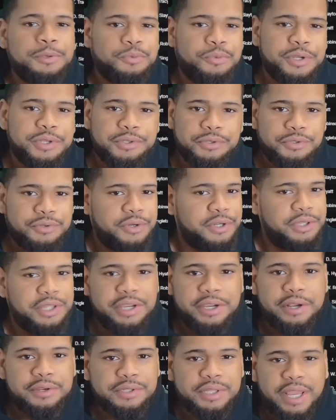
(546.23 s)
reasons or
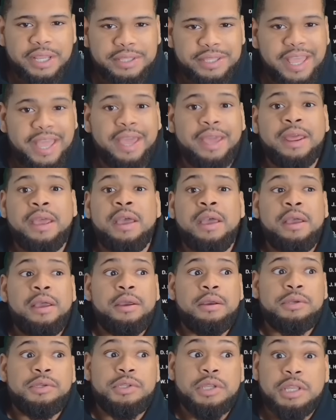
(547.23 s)
anything else like that.
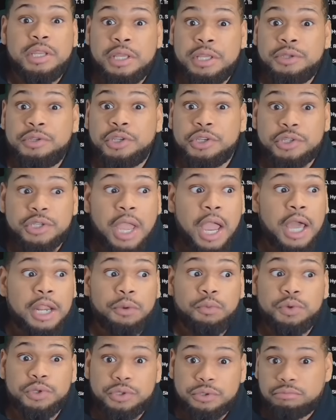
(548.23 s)
CeeDee just kind
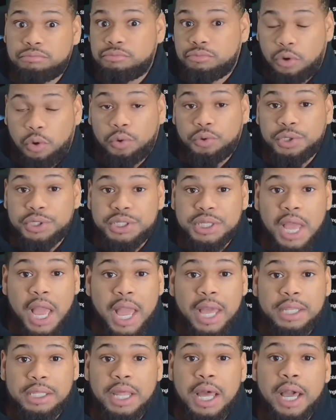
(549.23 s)
of was on the
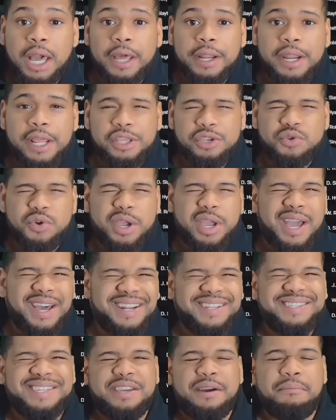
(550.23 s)
sideline, and you could kind
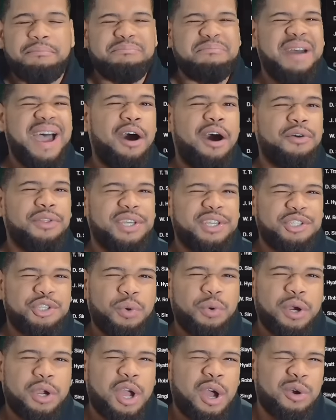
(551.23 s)
of see him mouthing
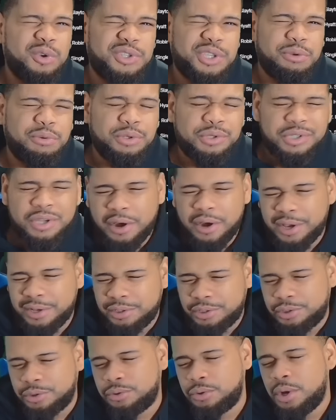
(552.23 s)
to a coach he was talking
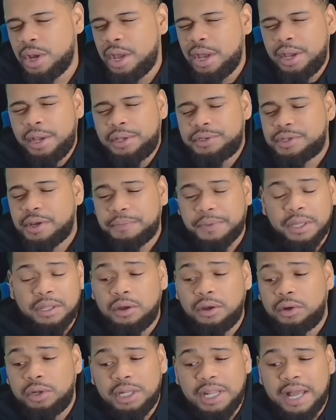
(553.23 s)
to, something
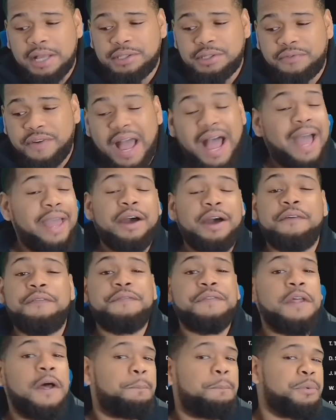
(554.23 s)
along the lines of, I
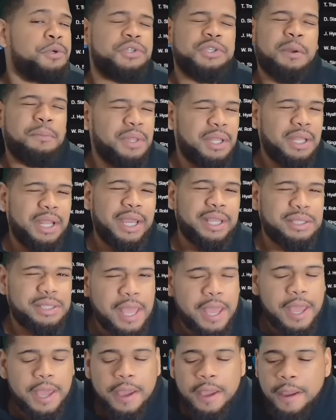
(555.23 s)
effed up or something like
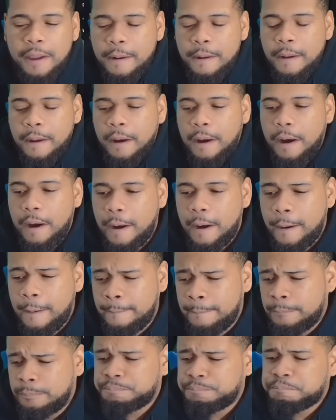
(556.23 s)
that.
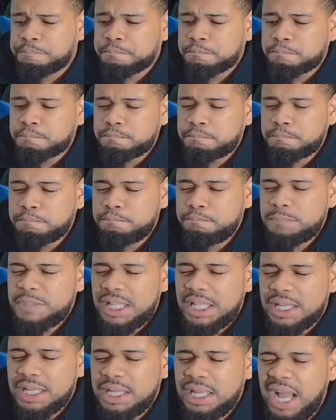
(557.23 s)

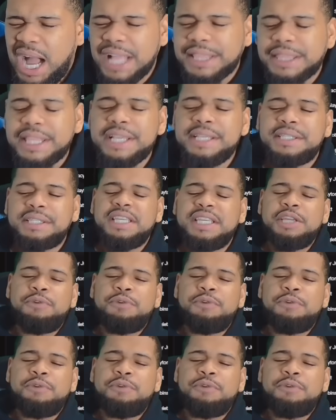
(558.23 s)
I think CeeDee